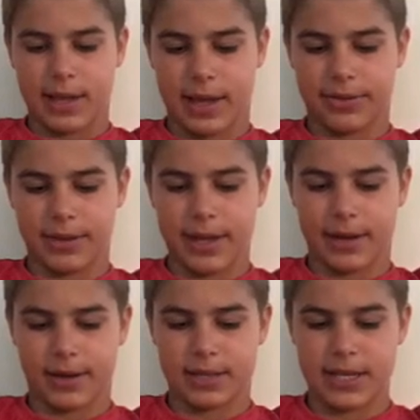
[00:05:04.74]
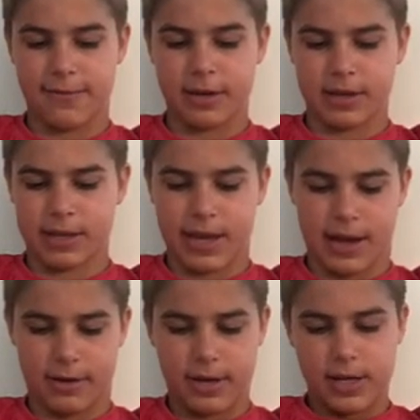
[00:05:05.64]
athletic are definitely
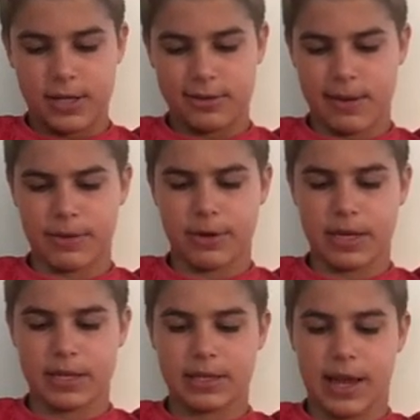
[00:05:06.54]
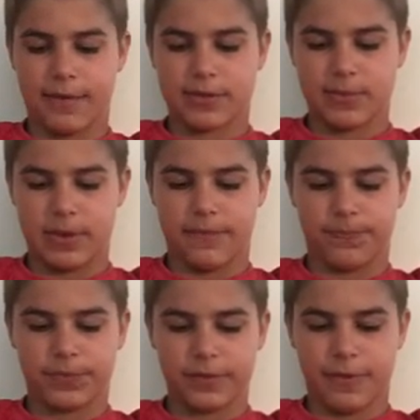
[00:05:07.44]
out. So I'm going to have to
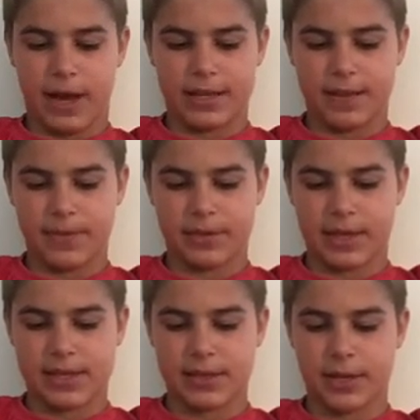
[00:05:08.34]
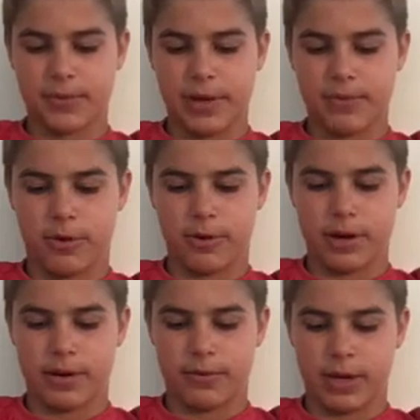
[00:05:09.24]
find something that's a little bit
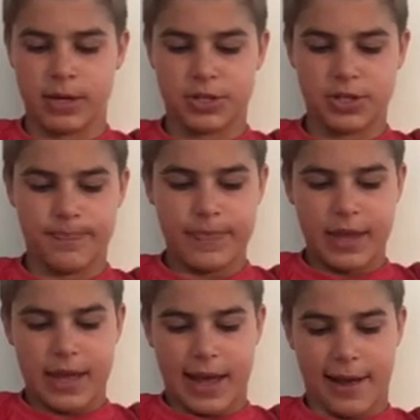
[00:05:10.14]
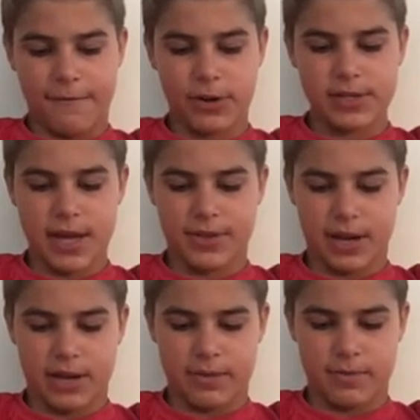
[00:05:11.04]
more in reach. At first I
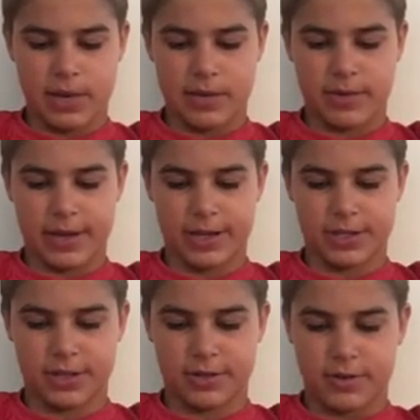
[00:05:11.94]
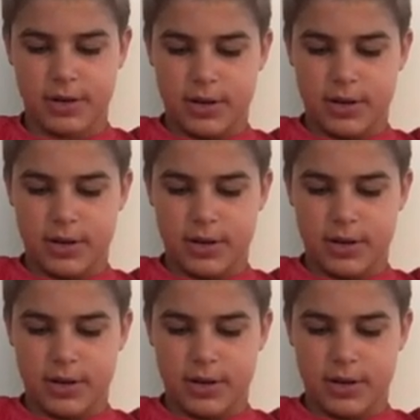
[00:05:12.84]
thought maybe I should